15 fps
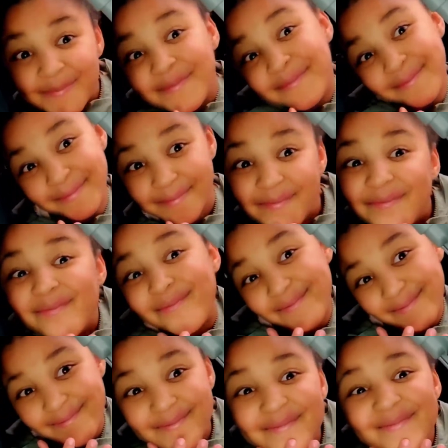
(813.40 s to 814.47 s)
clean
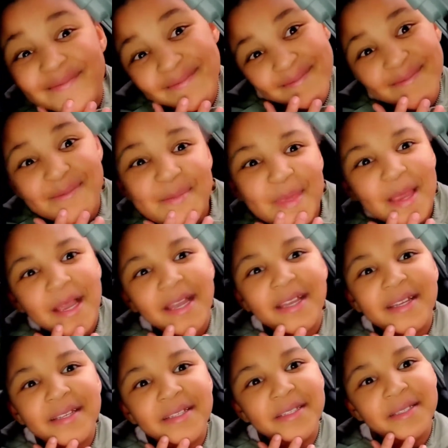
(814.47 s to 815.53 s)
girl. Cling, cling,
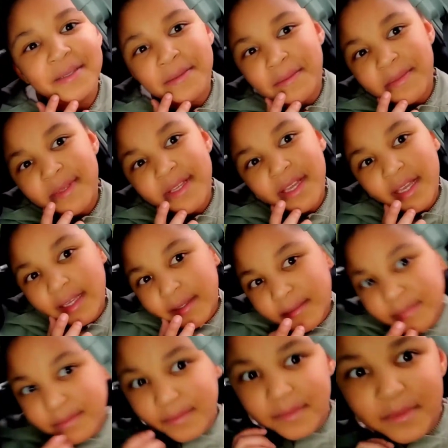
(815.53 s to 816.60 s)
cling your hand.
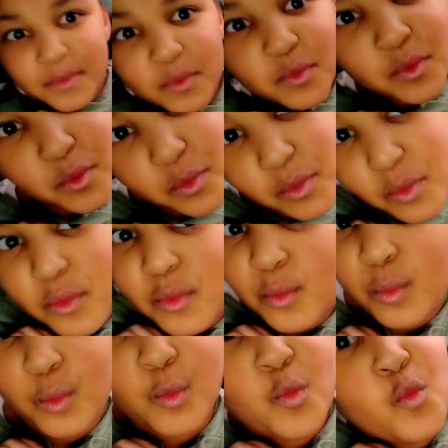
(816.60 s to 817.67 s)
Entice your
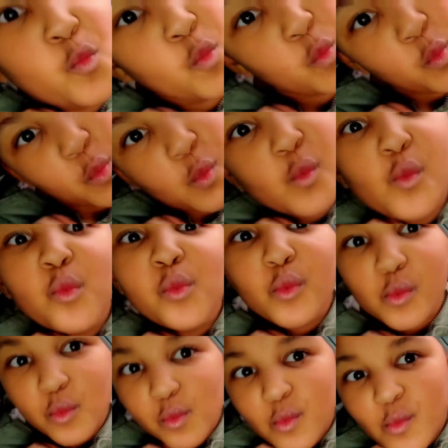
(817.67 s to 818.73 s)
hand, entice your
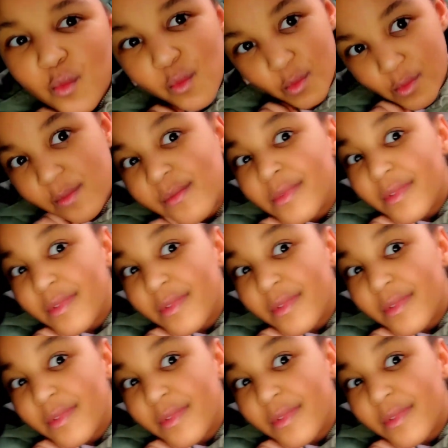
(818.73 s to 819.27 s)
hand. You gonna have